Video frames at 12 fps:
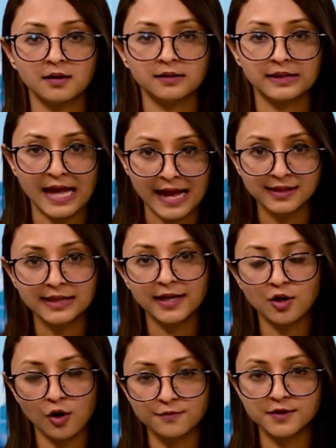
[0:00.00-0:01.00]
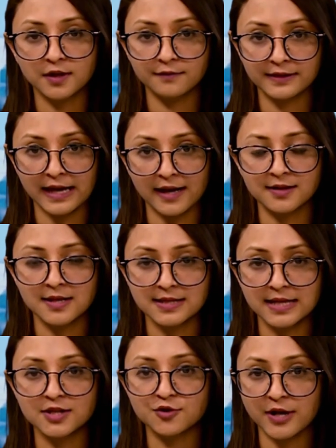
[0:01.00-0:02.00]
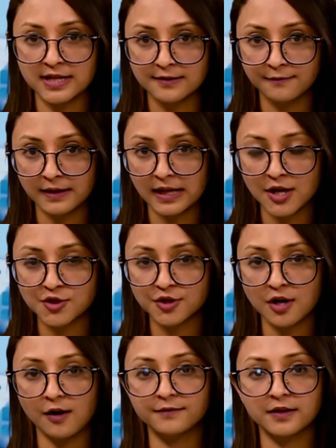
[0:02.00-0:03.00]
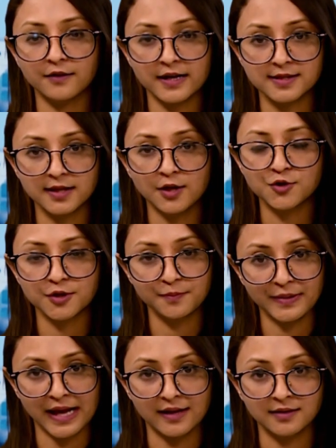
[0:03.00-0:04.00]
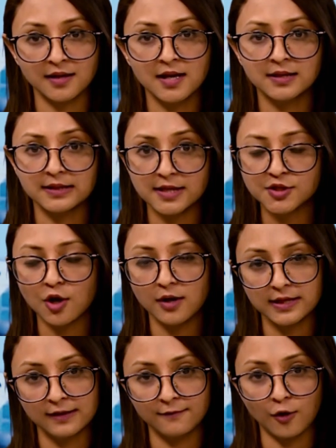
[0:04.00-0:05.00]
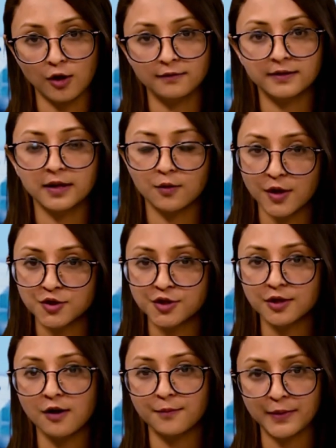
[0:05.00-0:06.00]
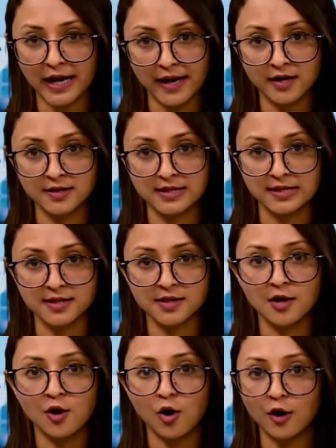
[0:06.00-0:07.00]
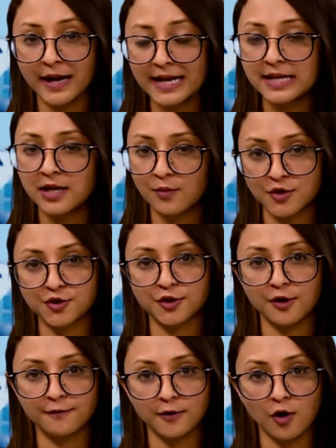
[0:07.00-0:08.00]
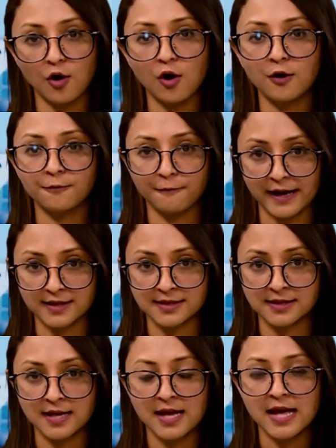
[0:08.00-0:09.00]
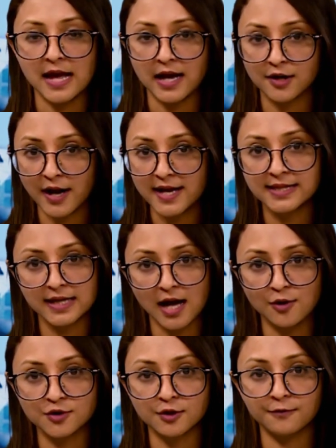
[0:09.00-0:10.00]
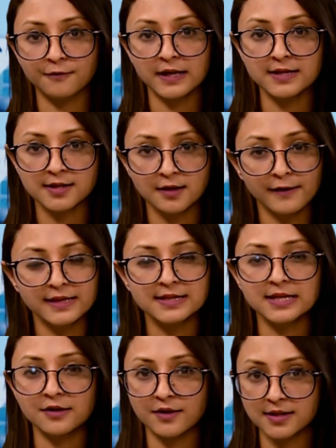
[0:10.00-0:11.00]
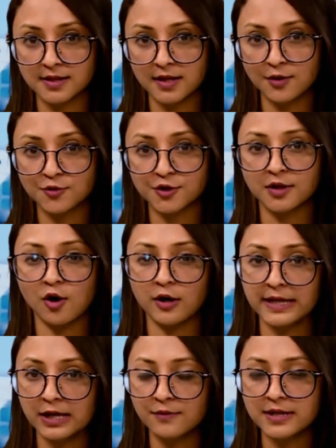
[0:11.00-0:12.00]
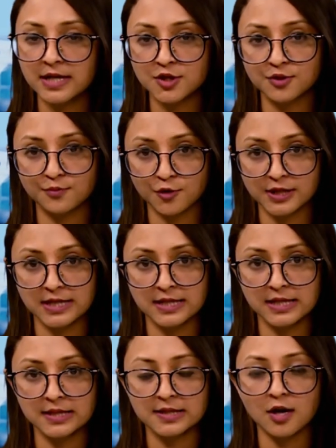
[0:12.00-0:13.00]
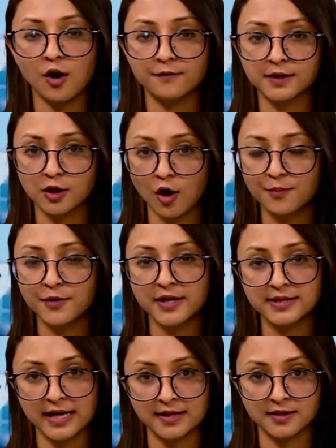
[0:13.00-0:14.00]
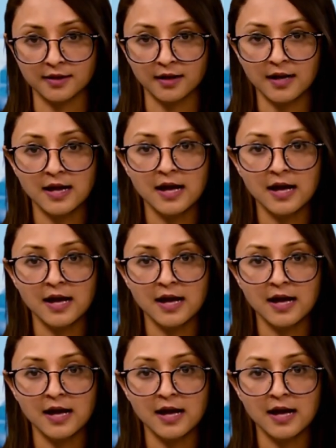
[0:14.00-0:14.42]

The APPELLATE observed that since ratification of the resolution plan does not involve the question of priorities or any question of law or facts arising out of insolvency resolution or liquidation proceedings of the corporate debtor